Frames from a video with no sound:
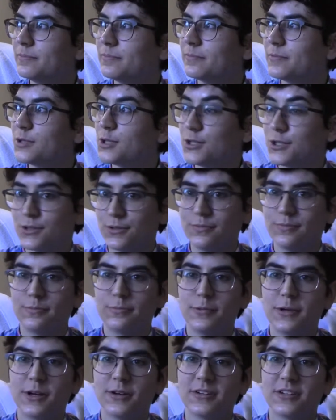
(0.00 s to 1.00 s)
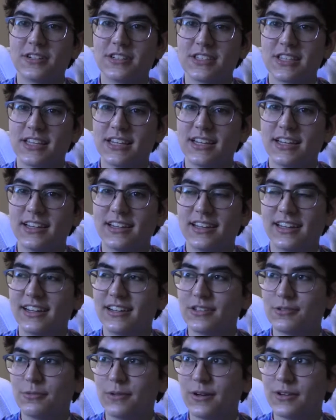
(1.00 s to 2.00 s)
which is weird to say and
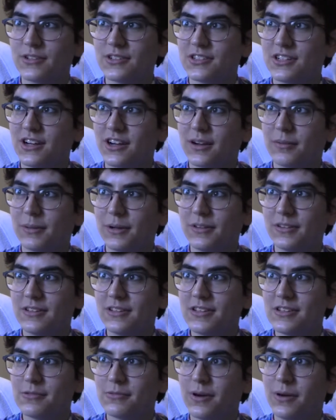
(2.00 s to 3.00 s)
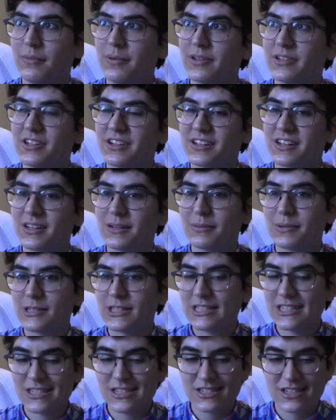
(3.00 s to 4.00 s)
it's weird to talk about this. Why am I talking
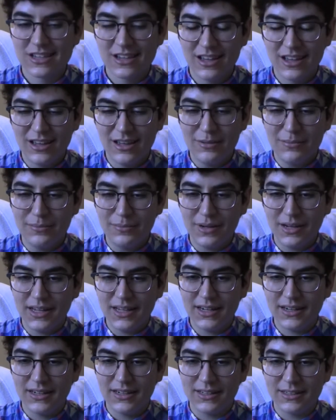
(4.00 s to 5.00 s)
about this? But